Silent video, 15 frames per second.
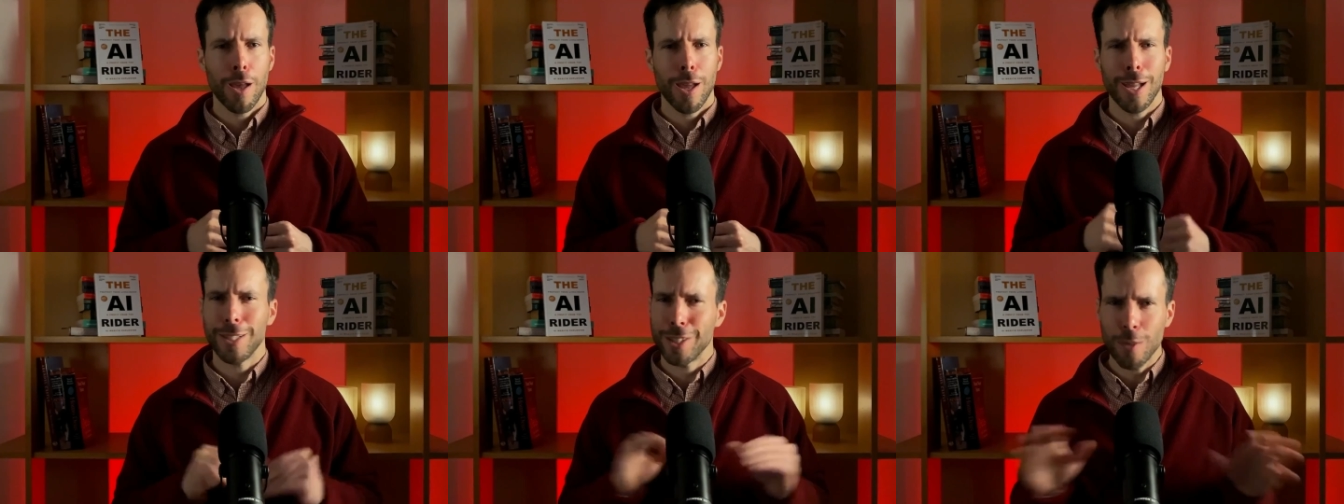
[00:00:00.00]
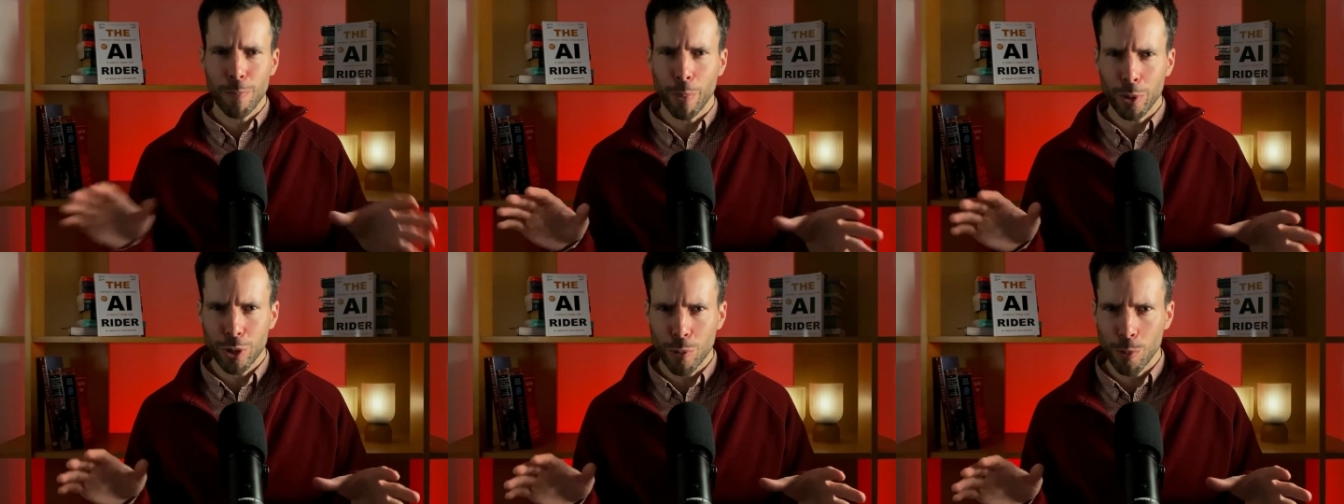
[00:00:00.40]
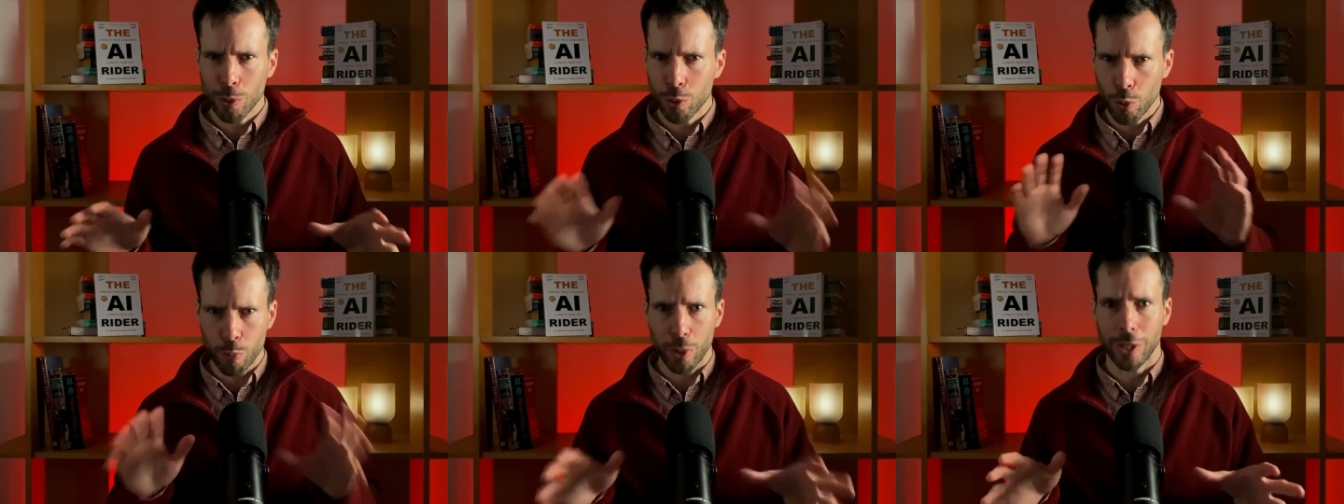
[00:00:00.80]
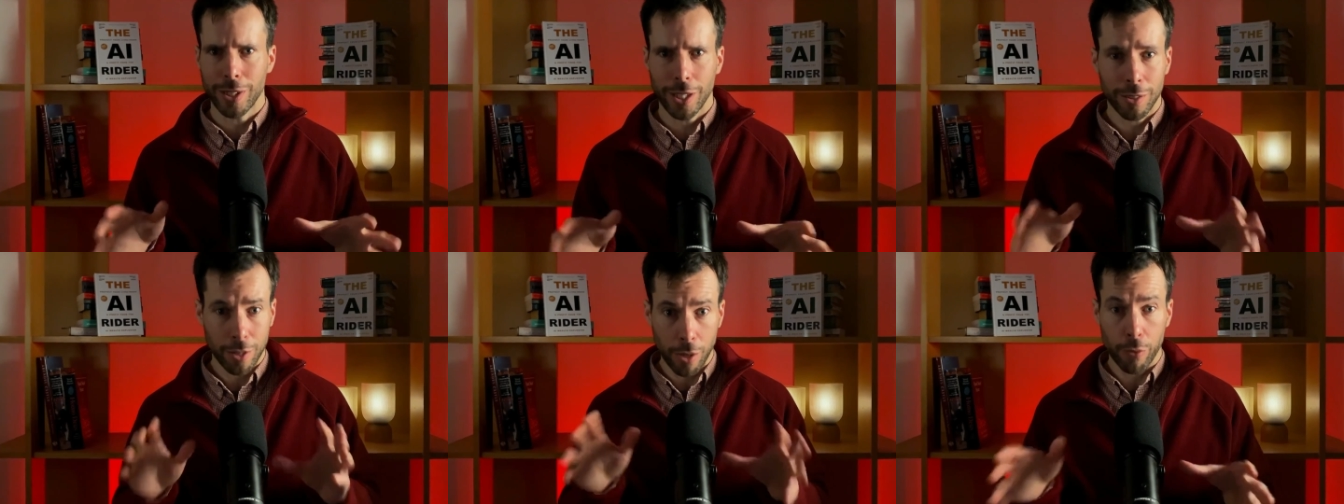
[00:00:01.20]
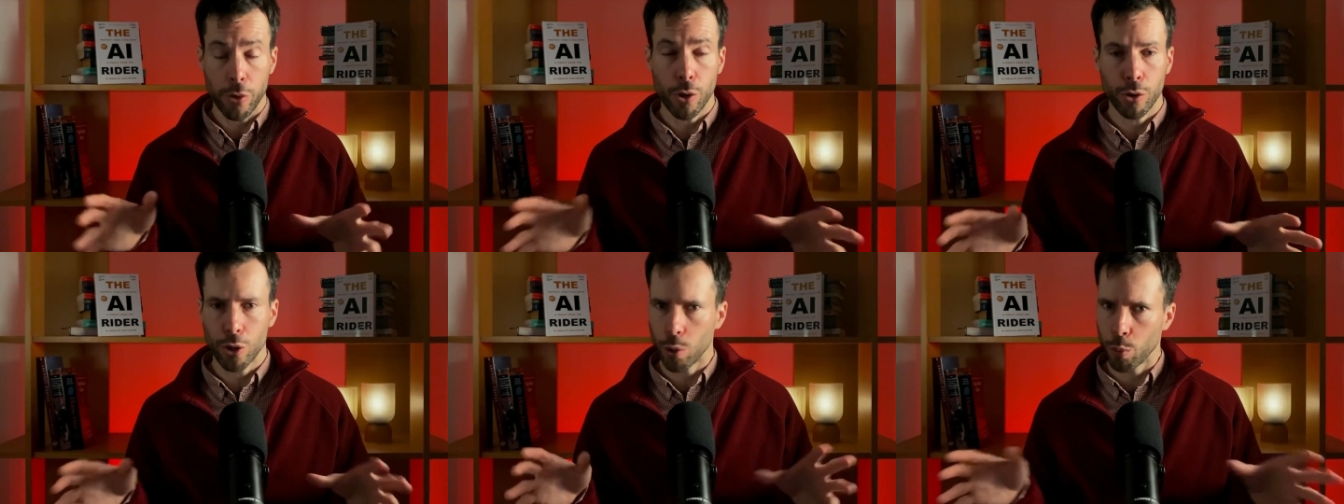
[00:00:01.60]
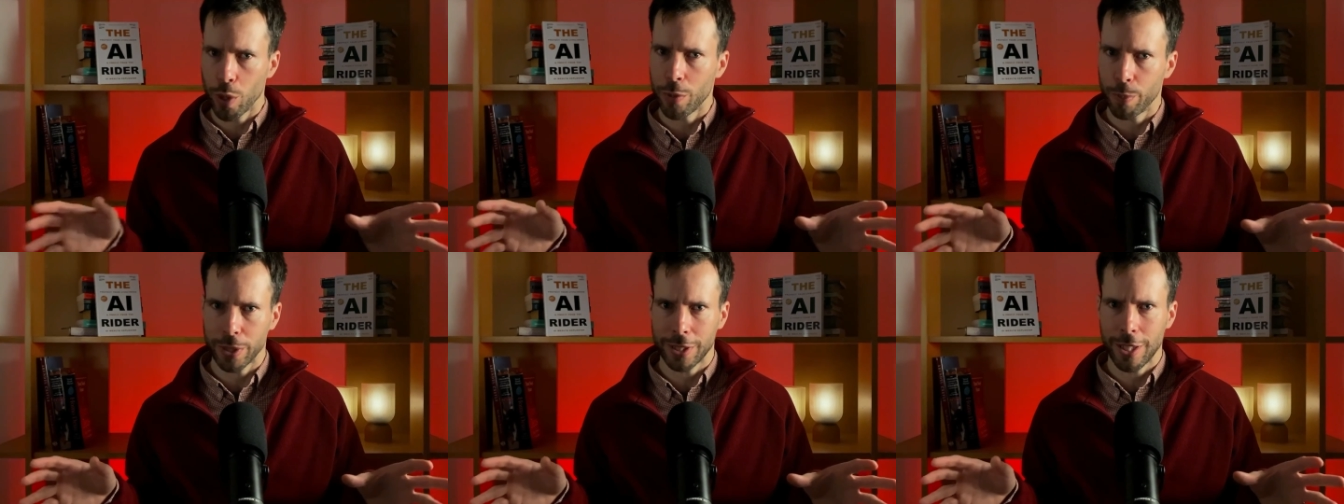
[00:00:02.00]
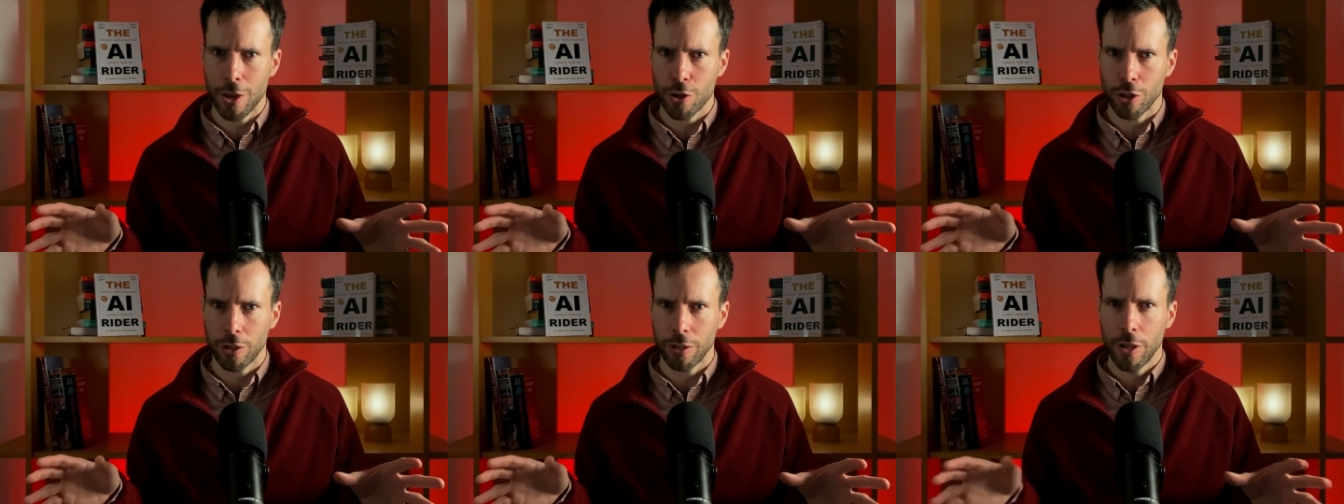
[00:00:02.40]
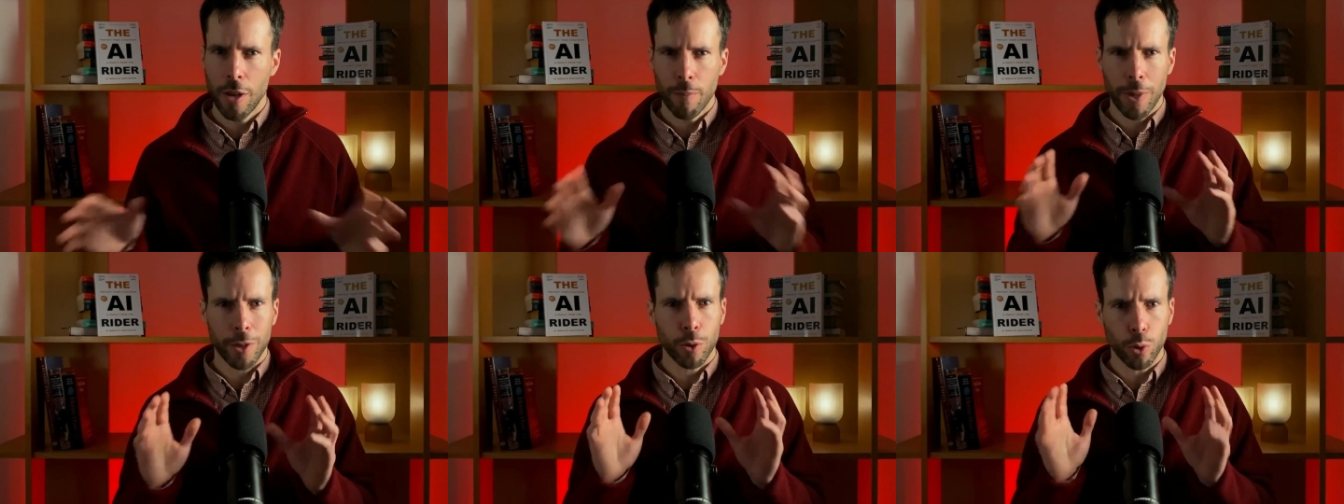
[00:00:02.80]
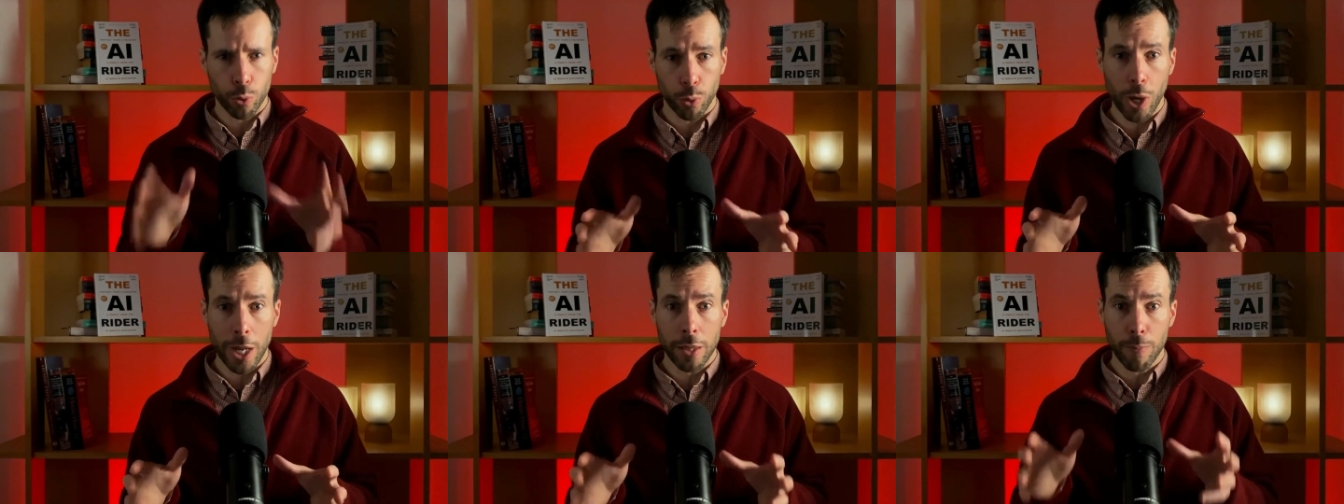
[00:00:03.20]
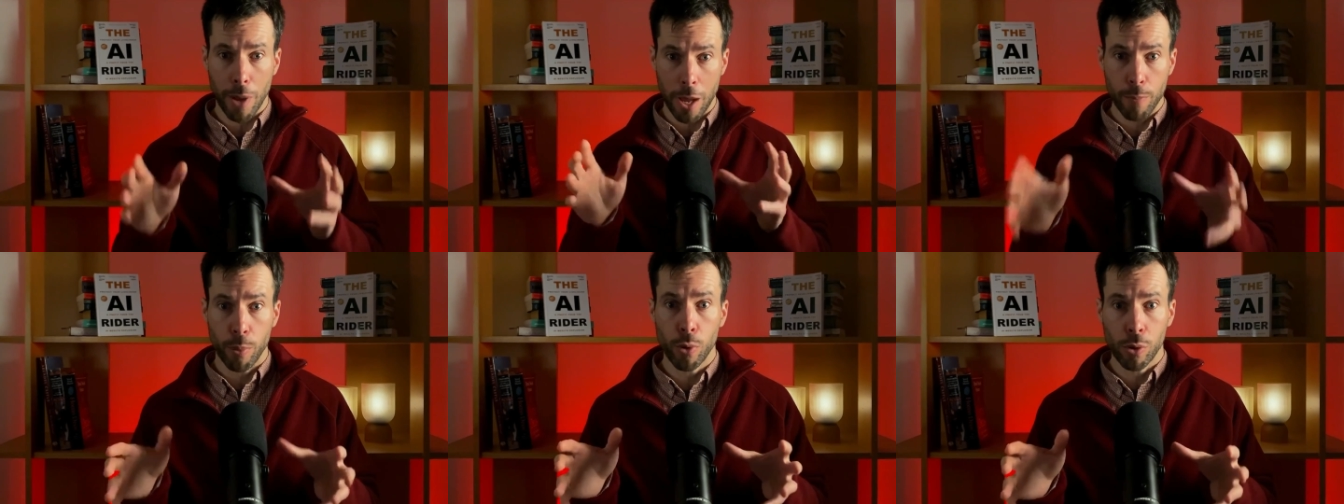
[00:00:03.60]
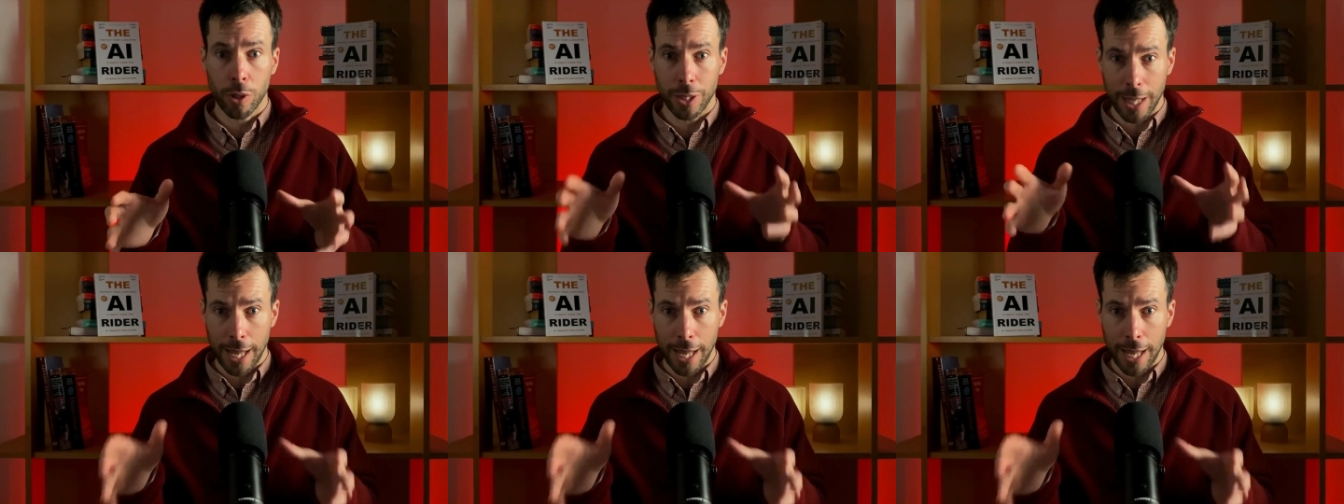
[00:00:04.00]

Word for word: It's impossible to predict the future with precision, but to write my book, The